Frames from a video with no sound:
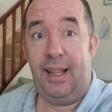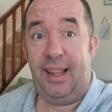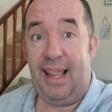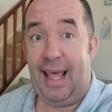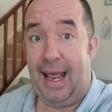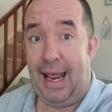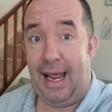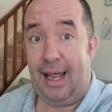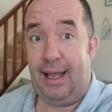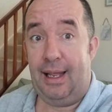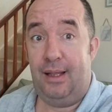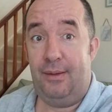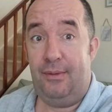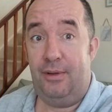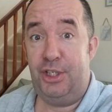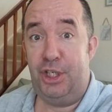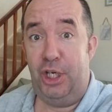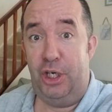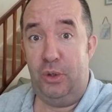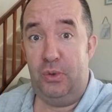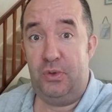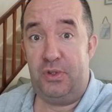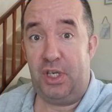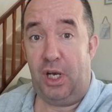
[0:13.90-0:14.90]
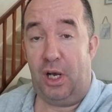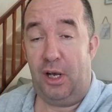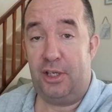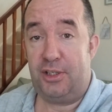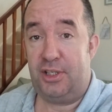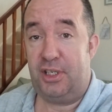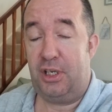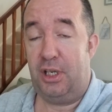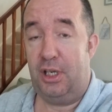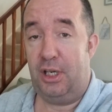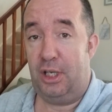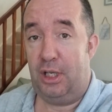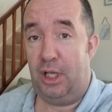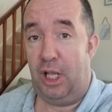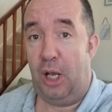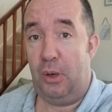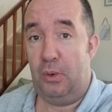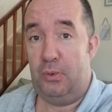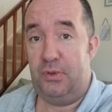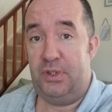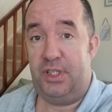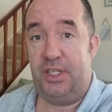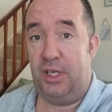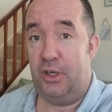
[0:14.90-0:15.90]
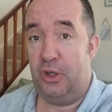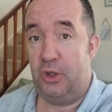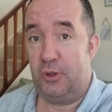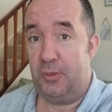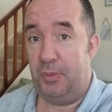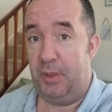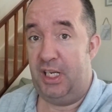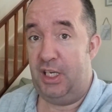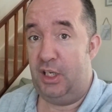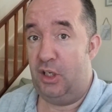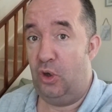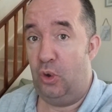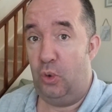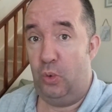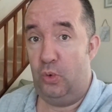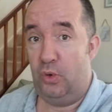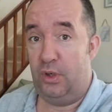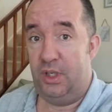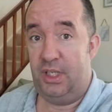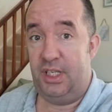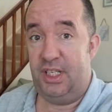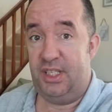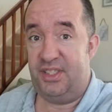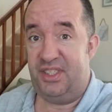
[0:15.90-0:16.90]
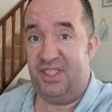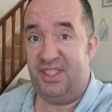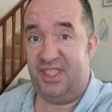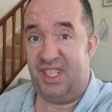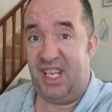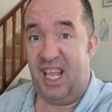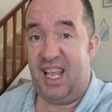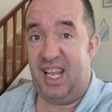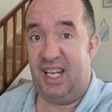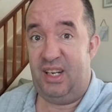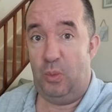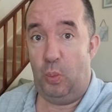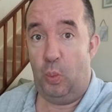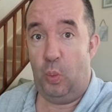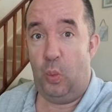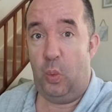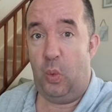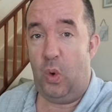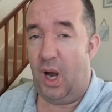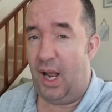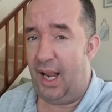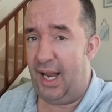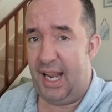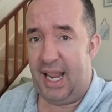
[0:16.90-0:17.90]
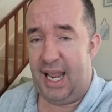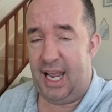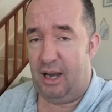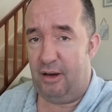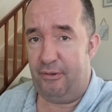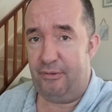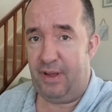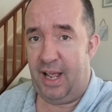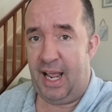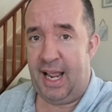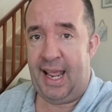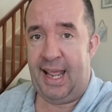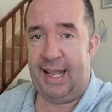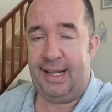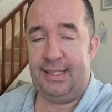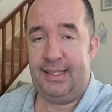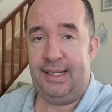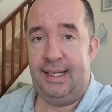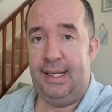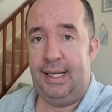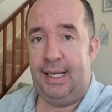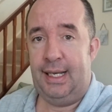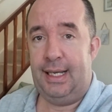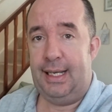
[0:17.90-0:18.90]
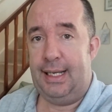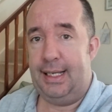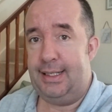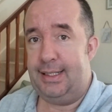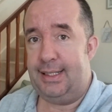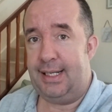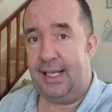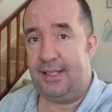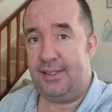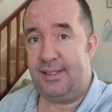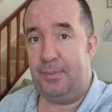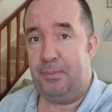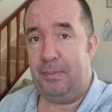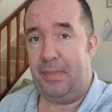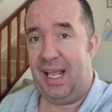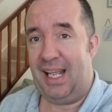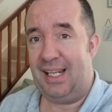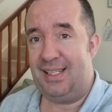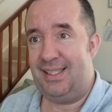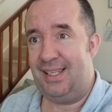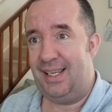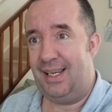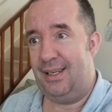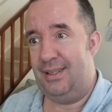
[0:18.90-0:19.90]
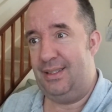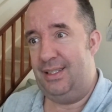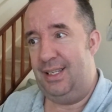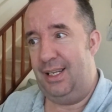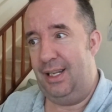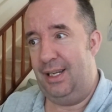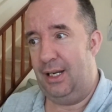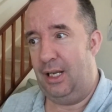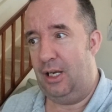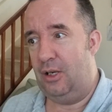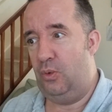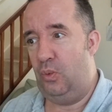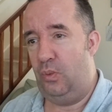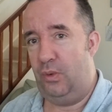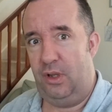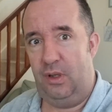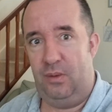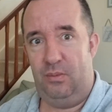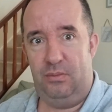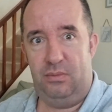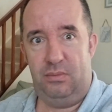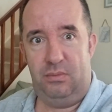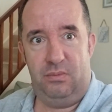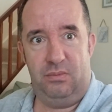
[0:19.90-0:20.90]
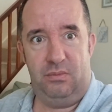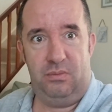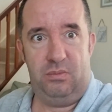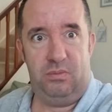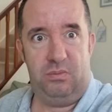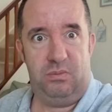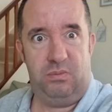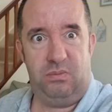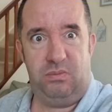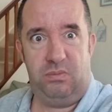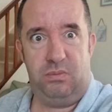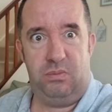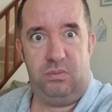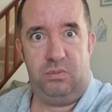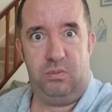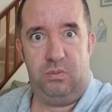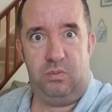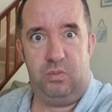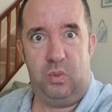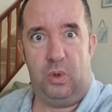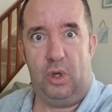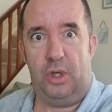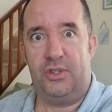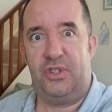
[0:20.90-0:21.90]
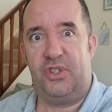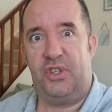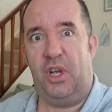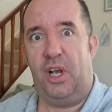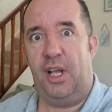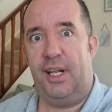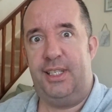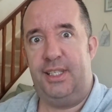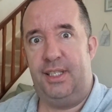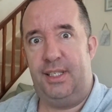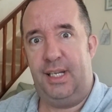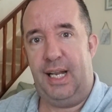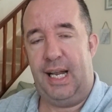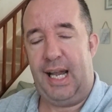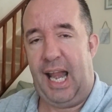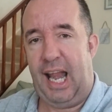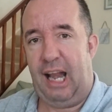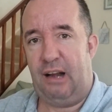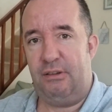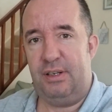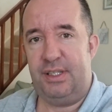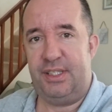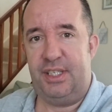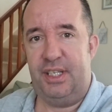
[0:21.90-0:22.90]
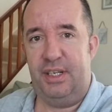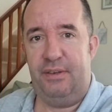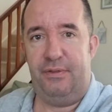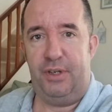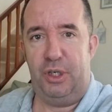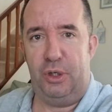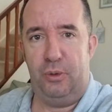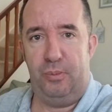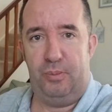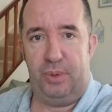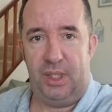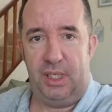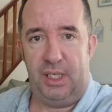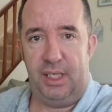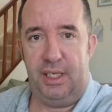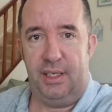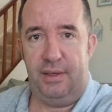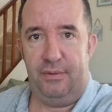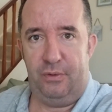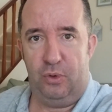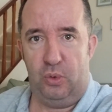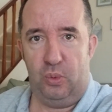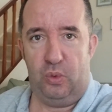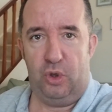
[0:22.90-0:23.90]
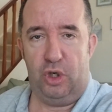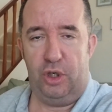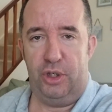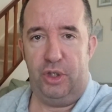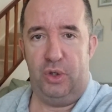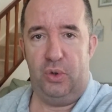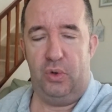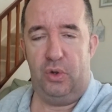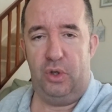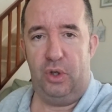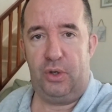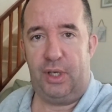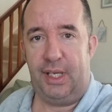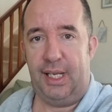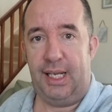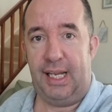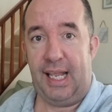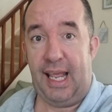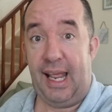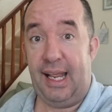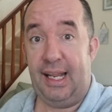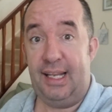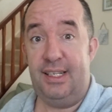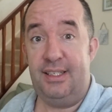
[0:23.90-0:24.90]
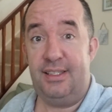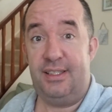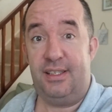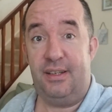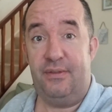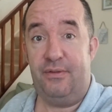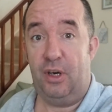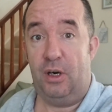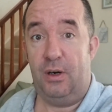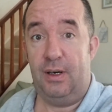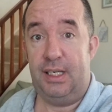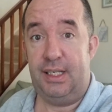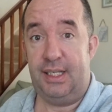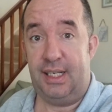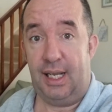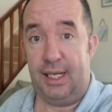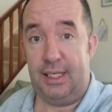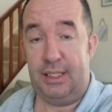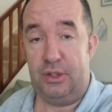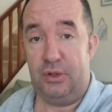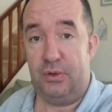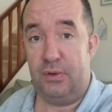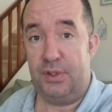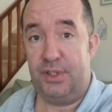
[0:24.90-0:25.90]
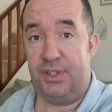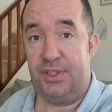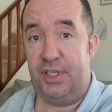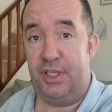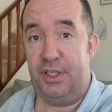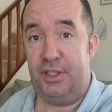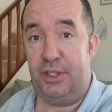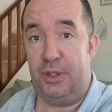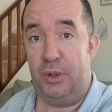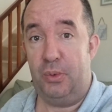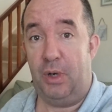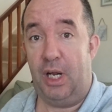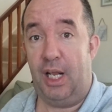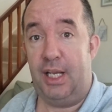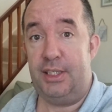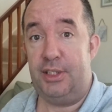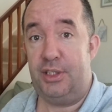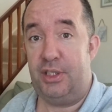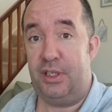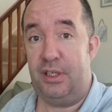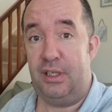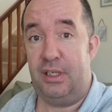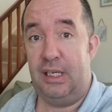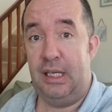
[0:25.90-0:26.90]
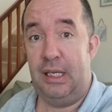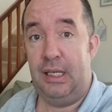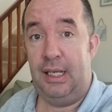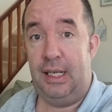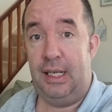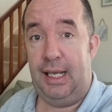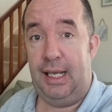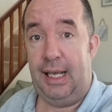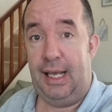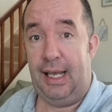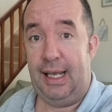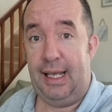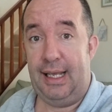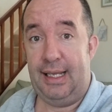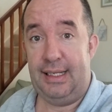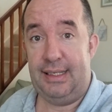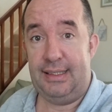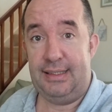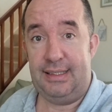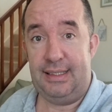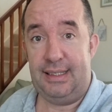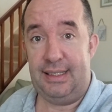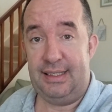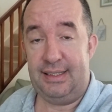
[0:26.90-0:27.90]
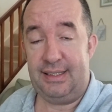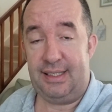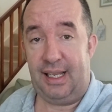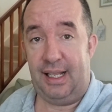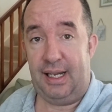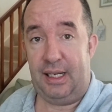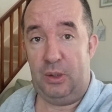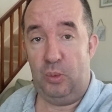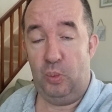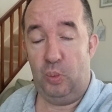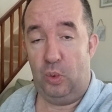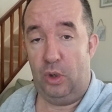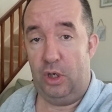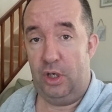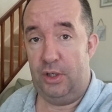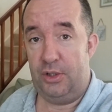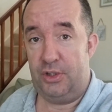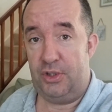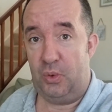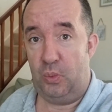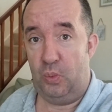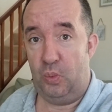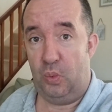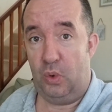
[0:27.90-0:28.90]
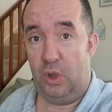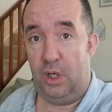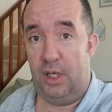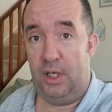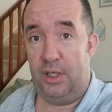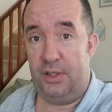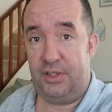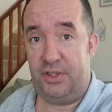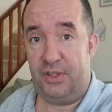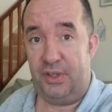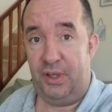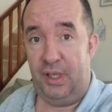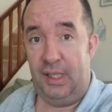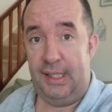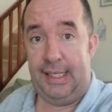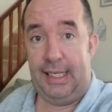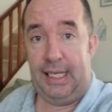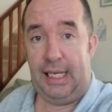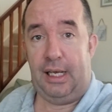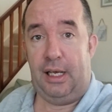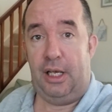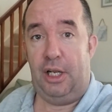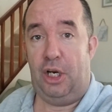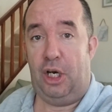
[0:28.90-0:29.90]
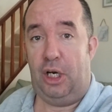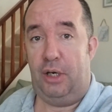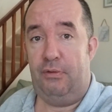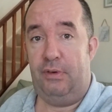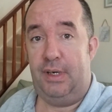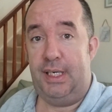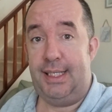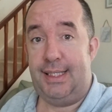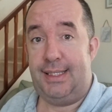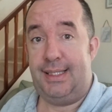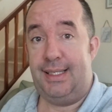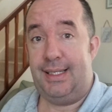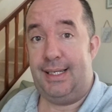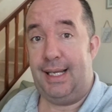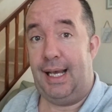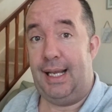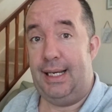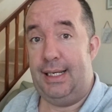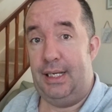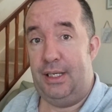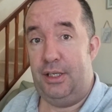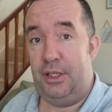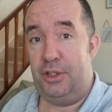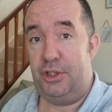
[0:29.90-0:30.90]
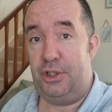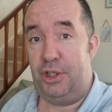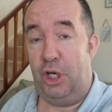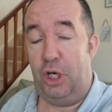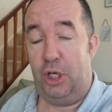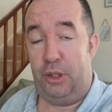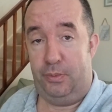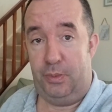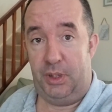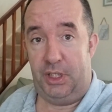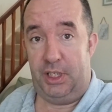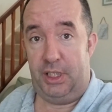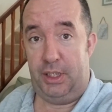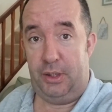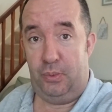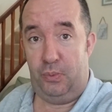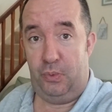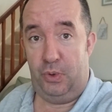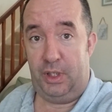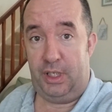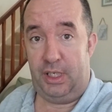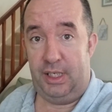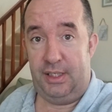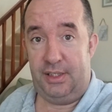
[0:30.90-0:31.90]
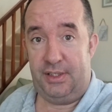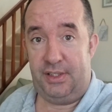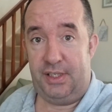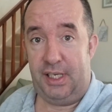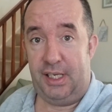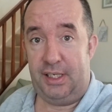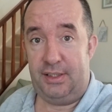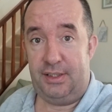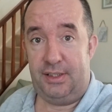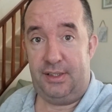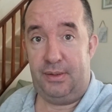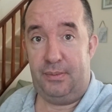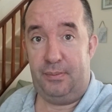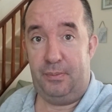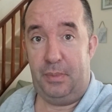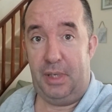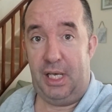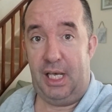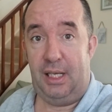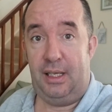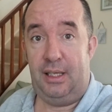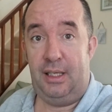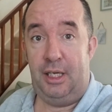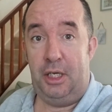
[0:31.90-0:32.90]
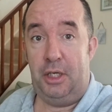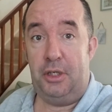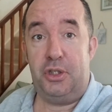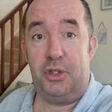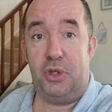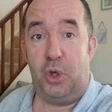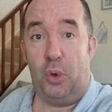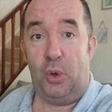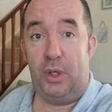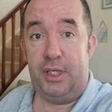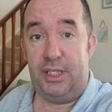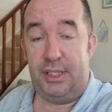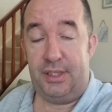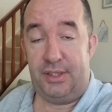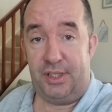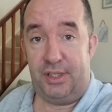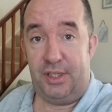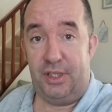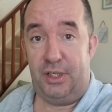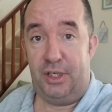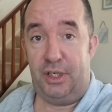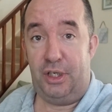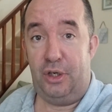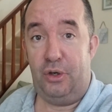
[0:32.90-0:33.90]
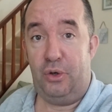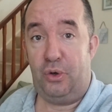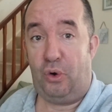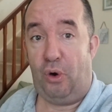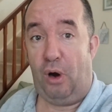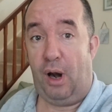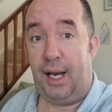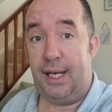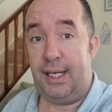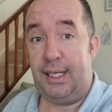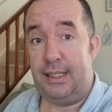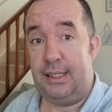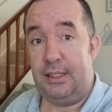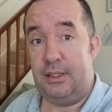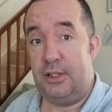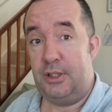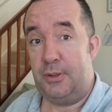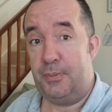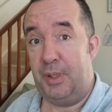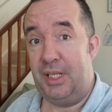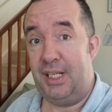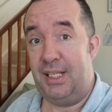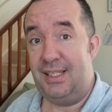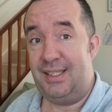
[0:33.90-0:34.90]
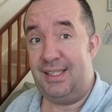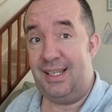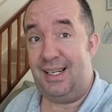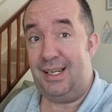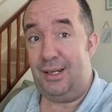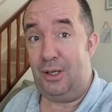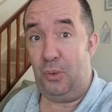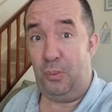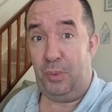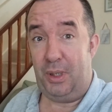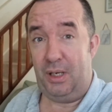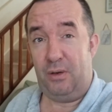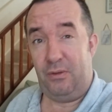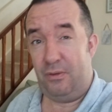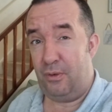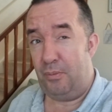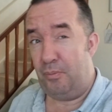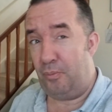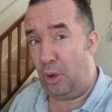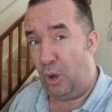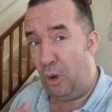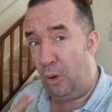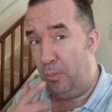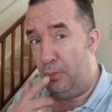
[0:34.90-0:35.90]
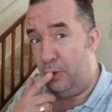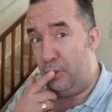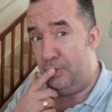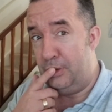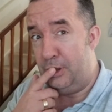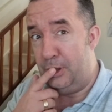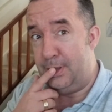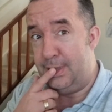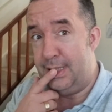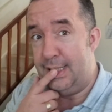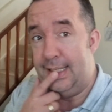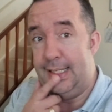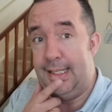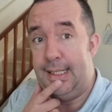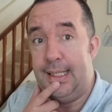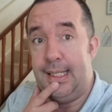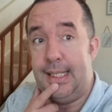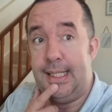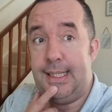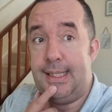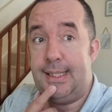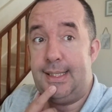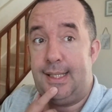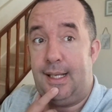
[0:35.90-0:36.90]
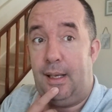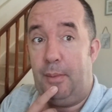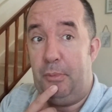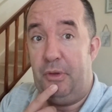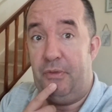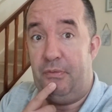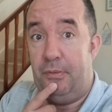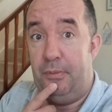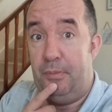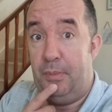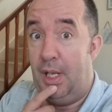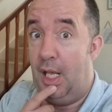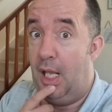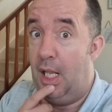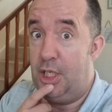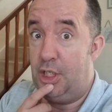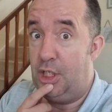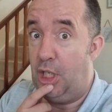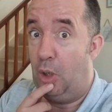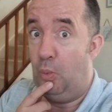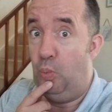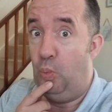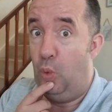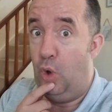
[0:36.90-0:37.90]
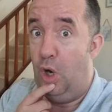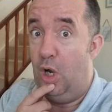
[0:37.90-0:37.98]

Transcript: That news article alone tells me all of this is getting way out of hand. It doesn't matter, you know, what side of the narrative you believe or what you're looking at. It's a very dangerous situation and it's getting worse and worse. And I read today that Germany were going to send some uh, toys to the Ukrainians, but there's a little bit of a problem, you see. Some of them don't